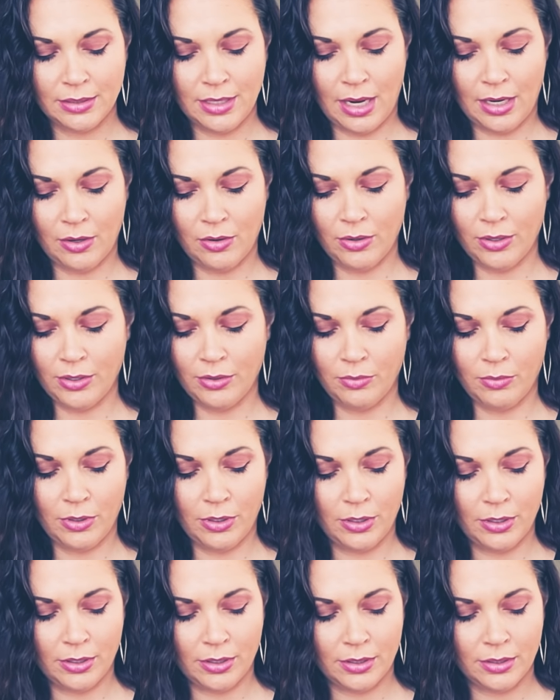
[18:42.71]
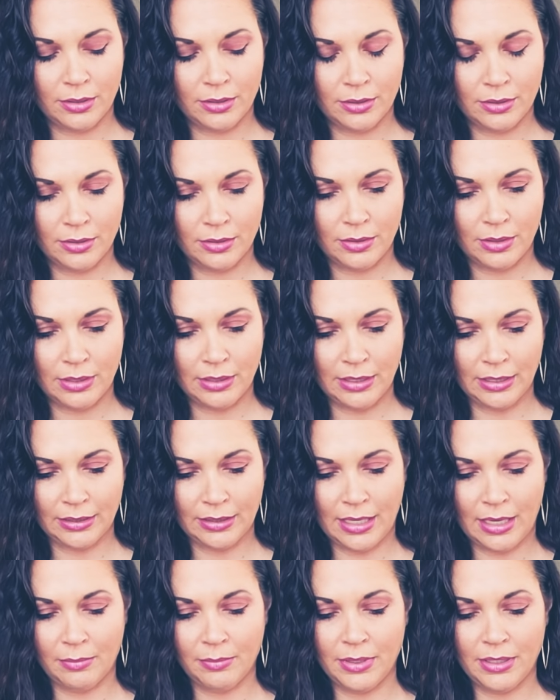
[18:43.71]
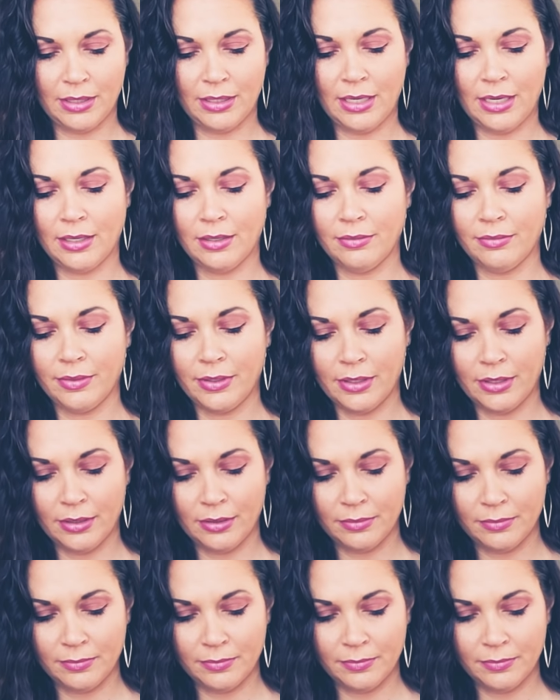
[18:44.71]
not going to work and let that be the end of it,